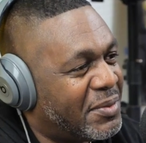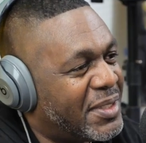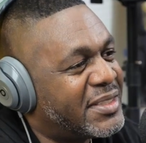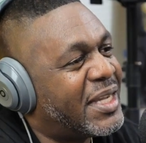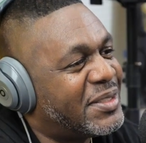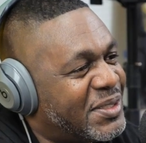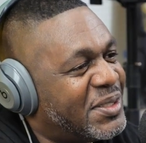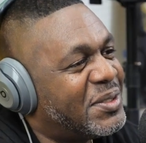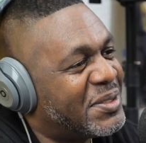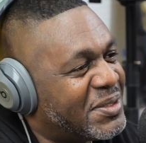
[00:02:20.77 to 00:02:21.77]
they reach out
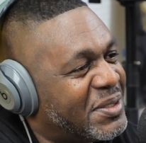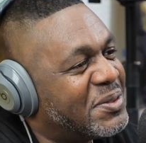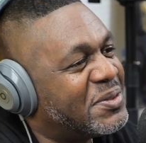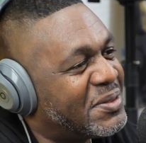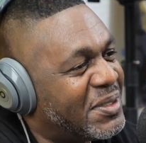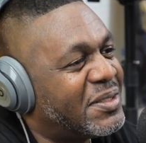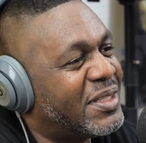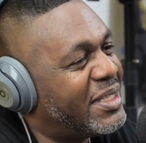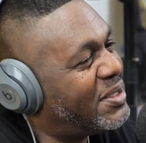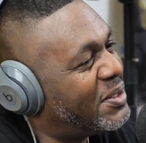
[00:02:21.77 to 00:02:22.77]
to you because of your
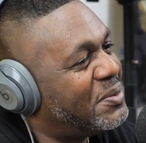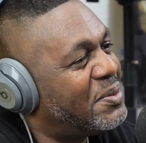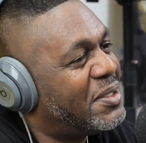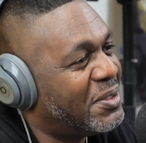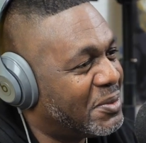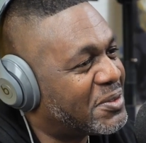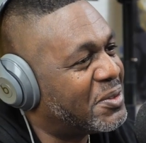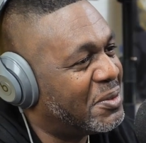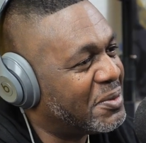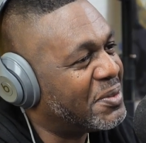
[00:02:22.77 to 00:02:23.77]
they know your, your
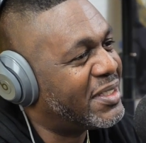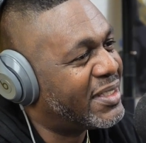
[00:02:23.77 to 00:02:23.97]
story. story.